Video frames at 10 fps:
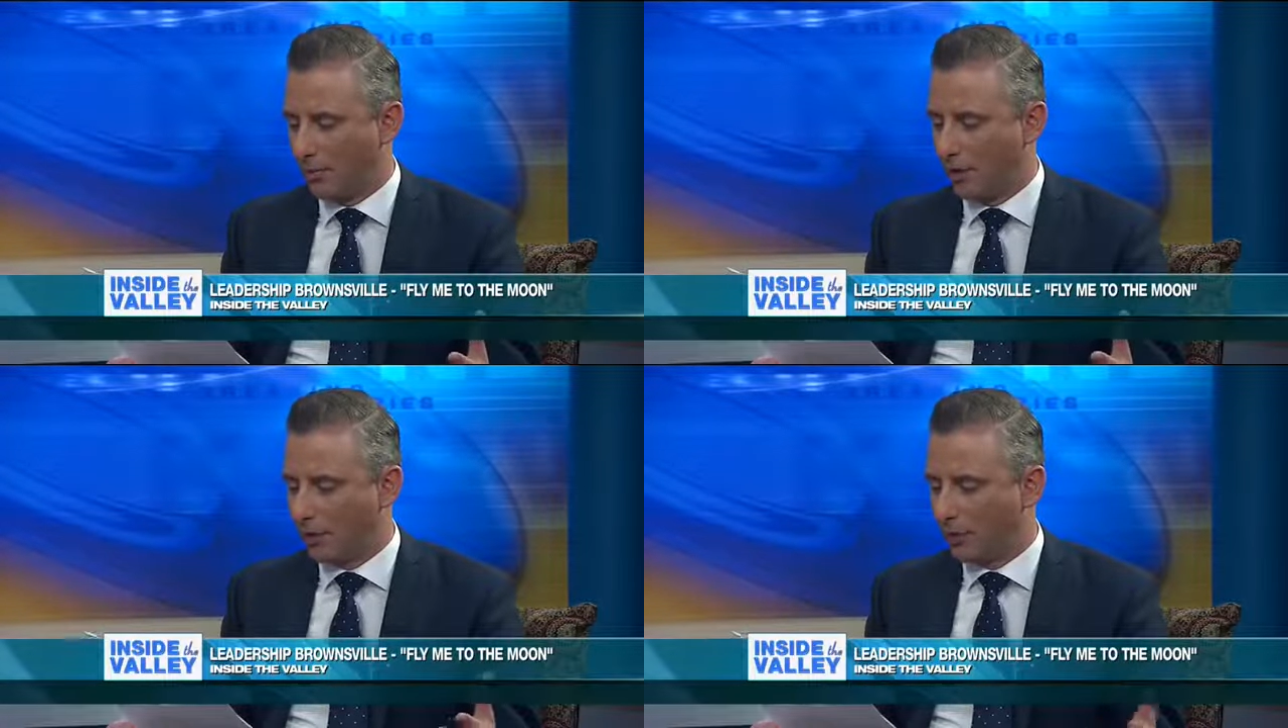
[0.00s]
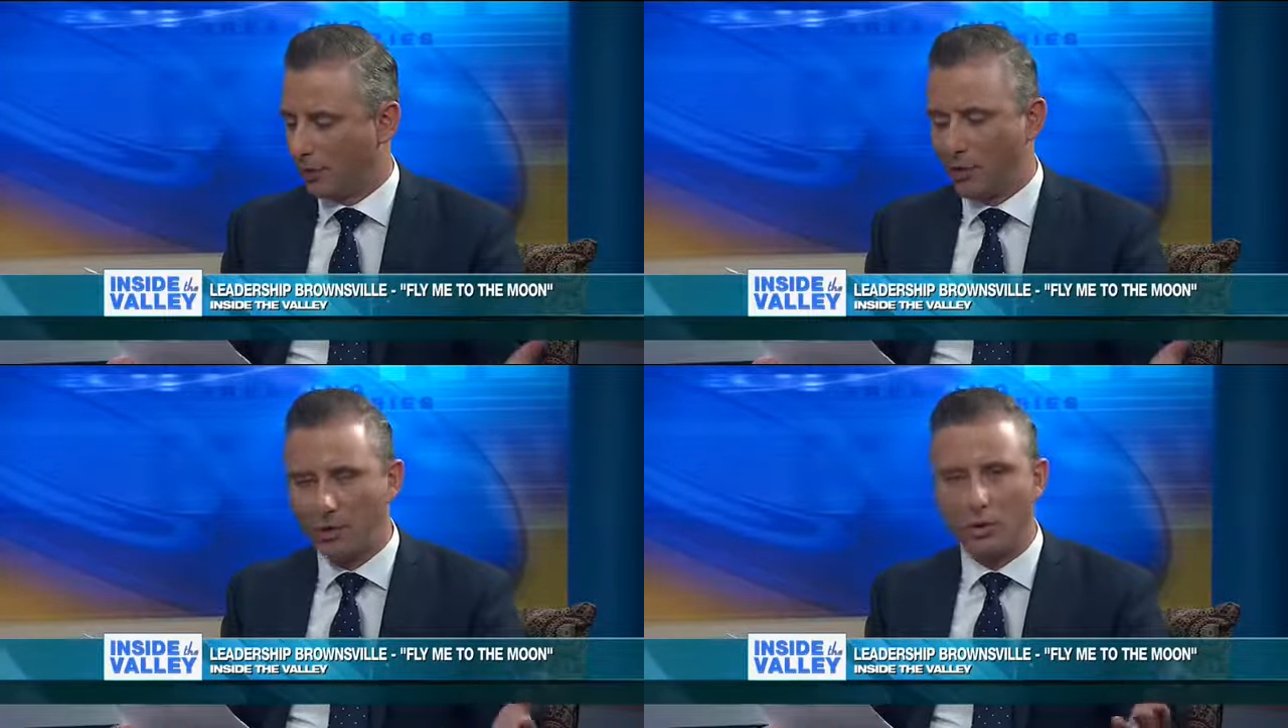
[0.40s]
Michael, for
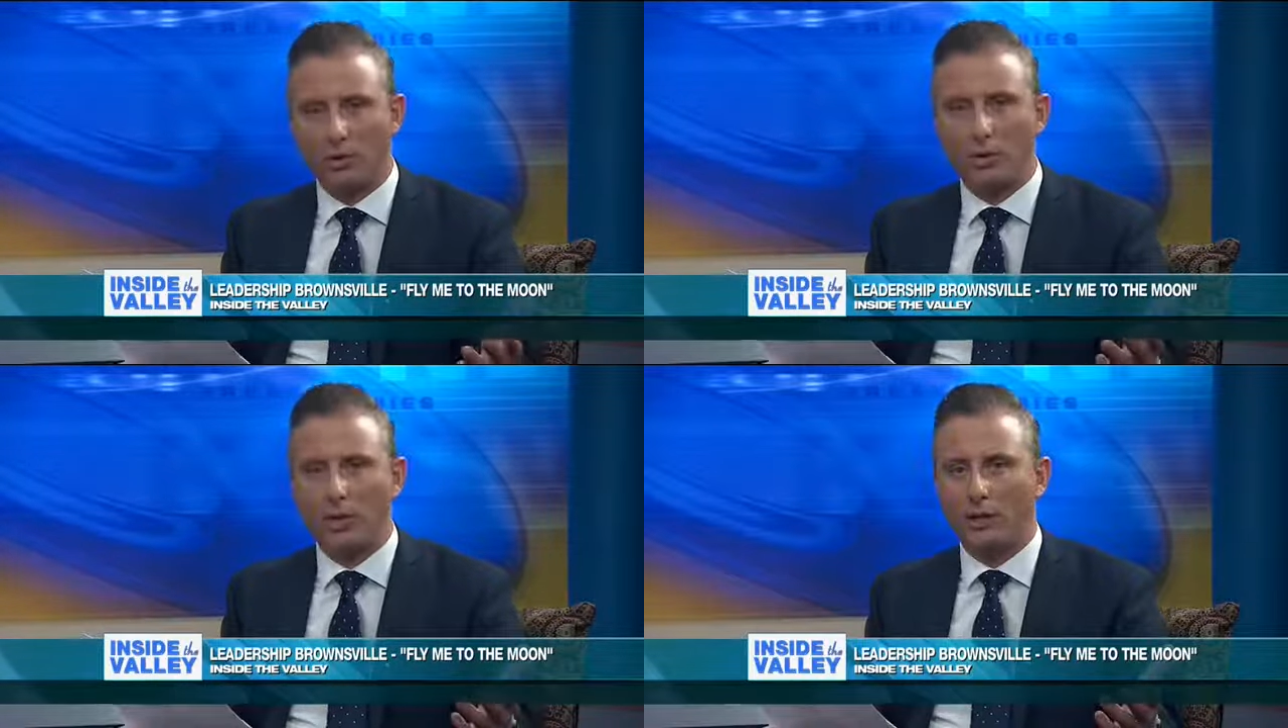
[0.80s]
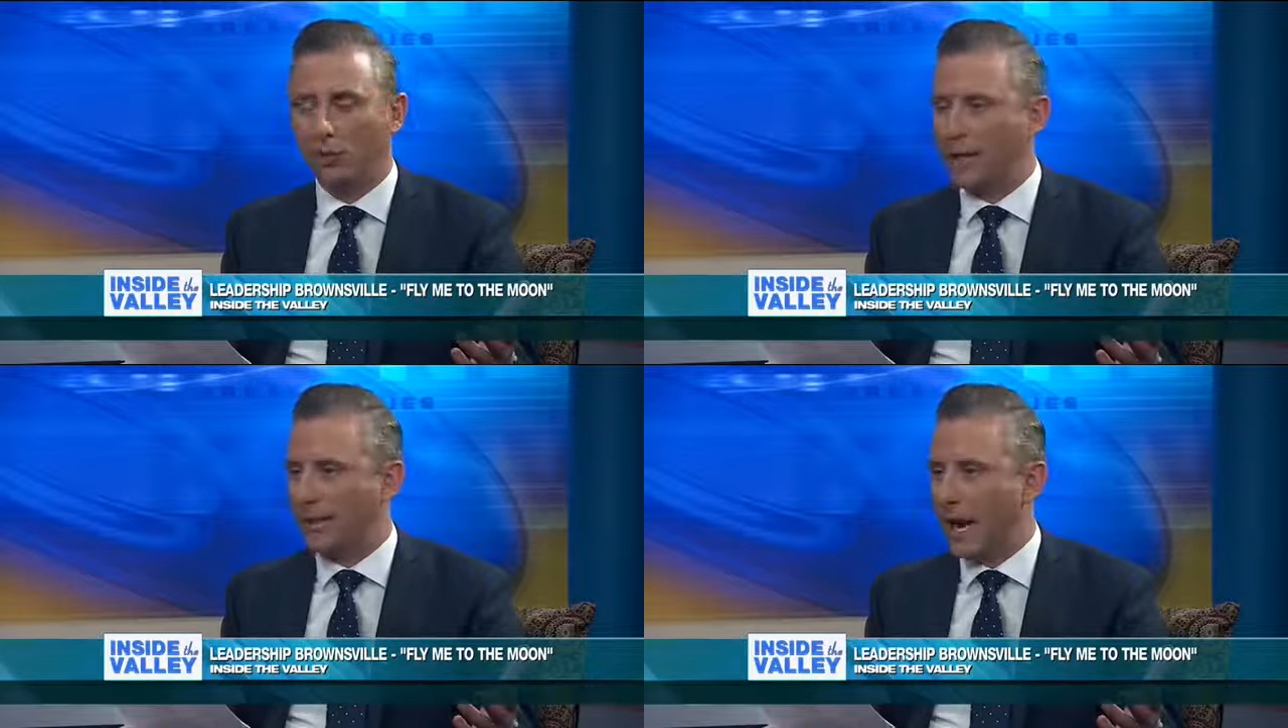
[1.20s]
the folks who are tuning in
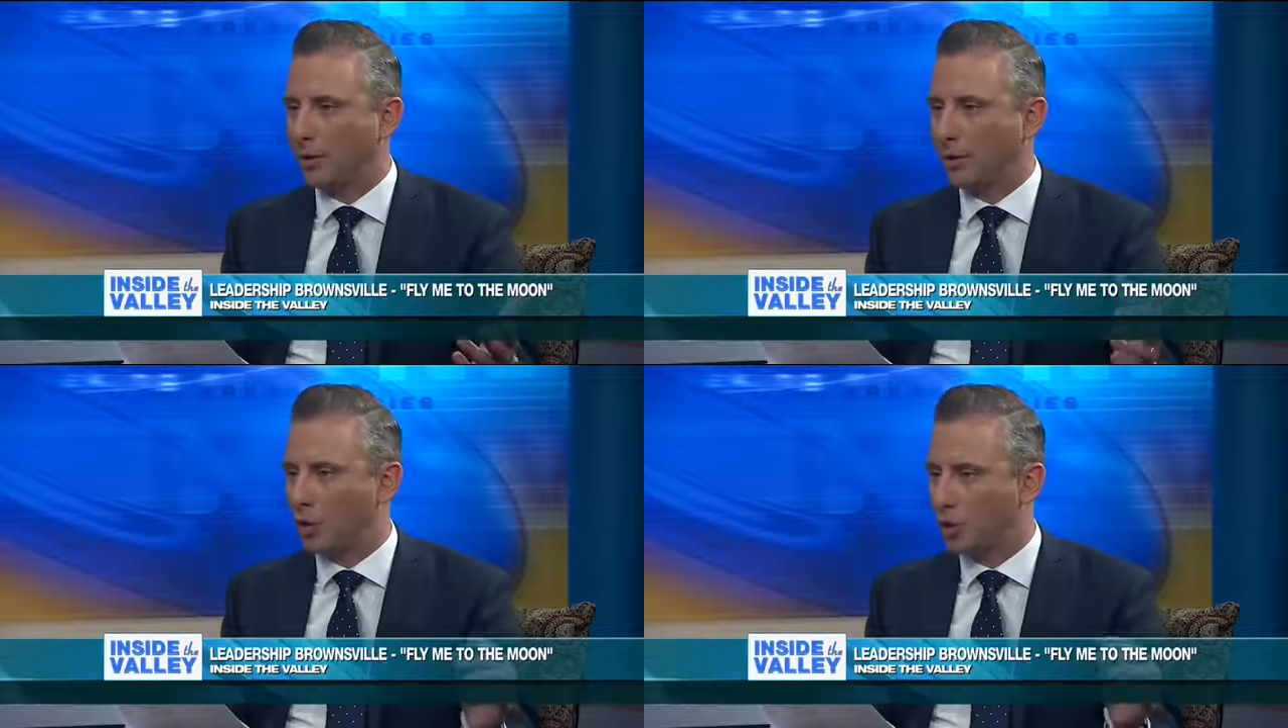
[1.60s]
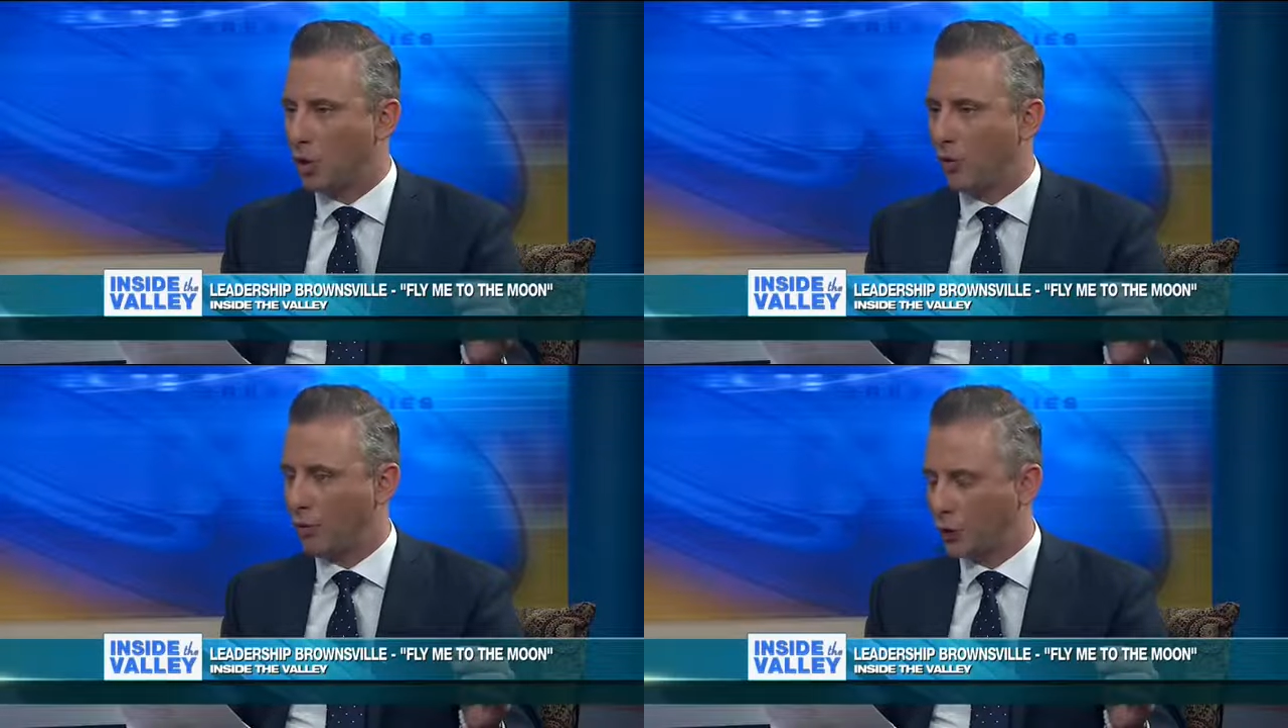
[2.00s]
right now, let's just
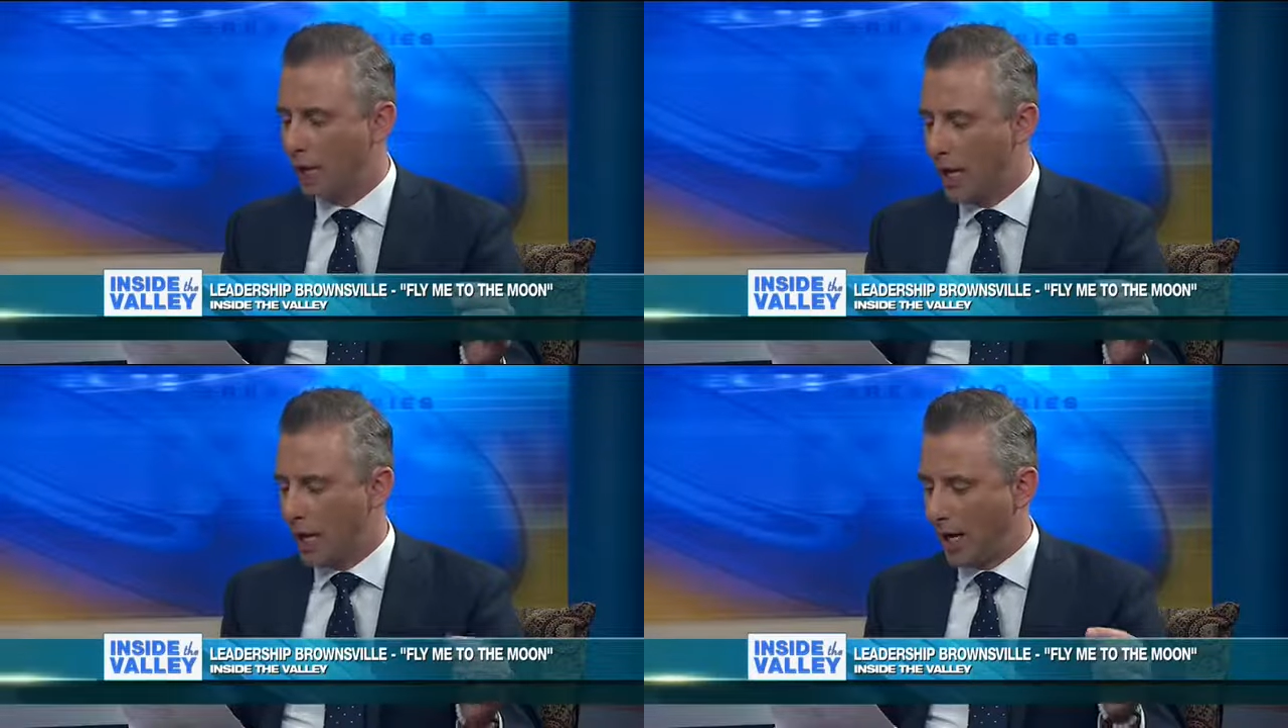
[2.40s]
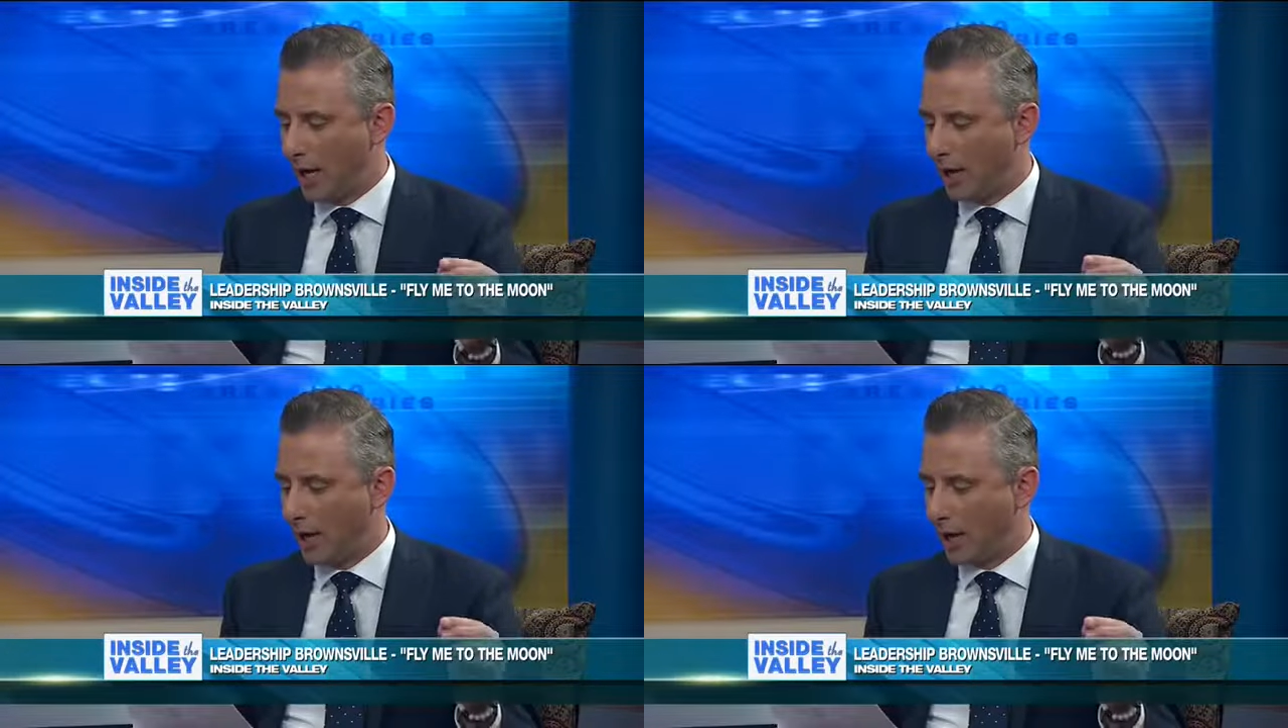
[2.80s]
go over
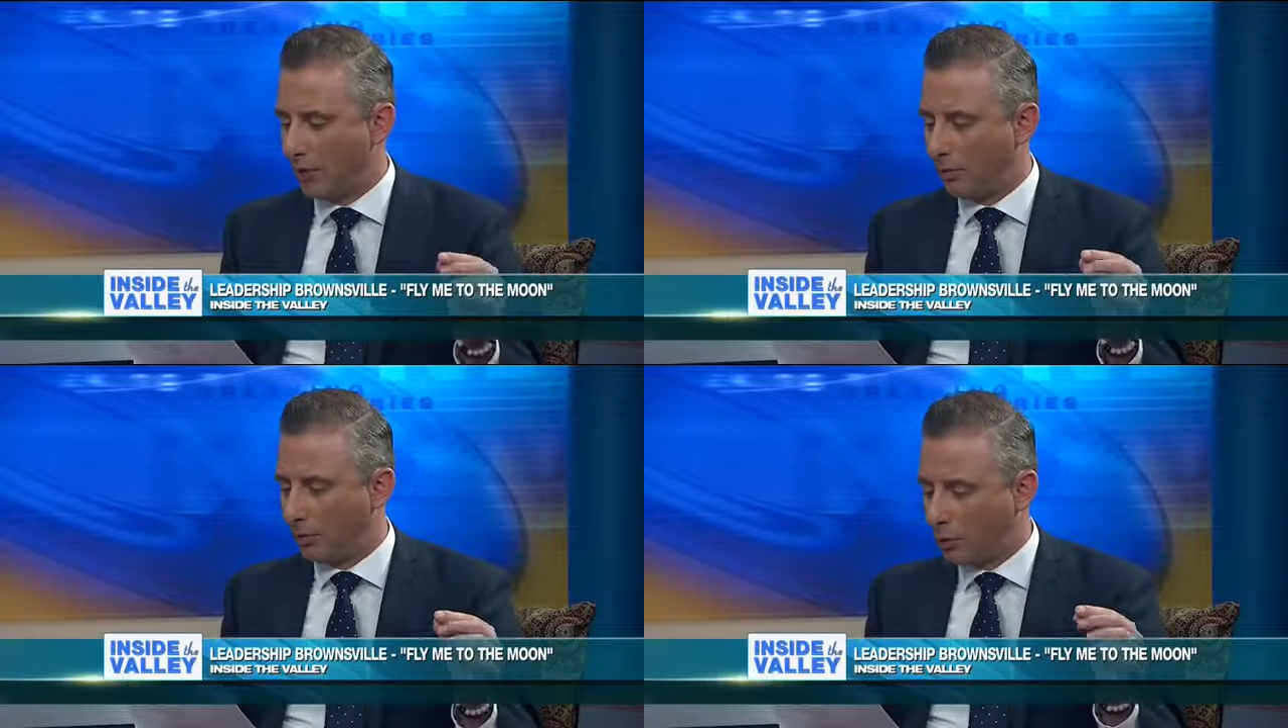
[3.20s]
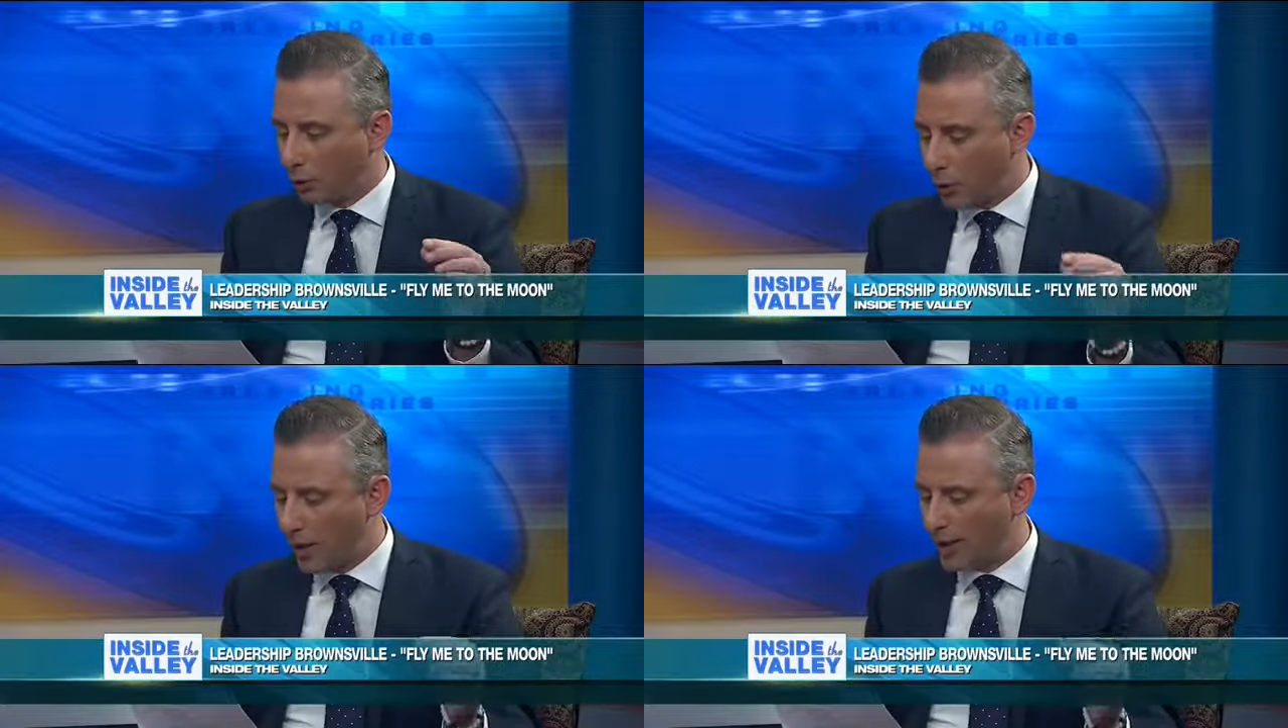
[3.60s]
uh, sure. real
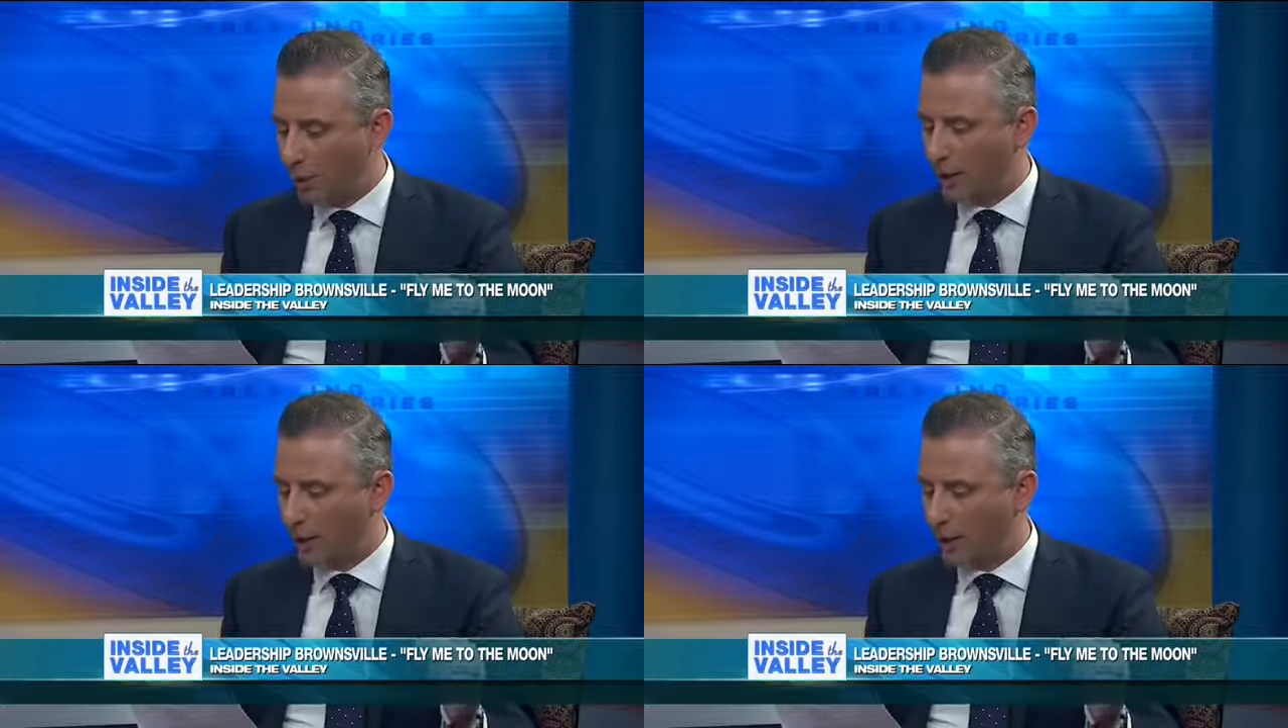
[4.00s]
quickly what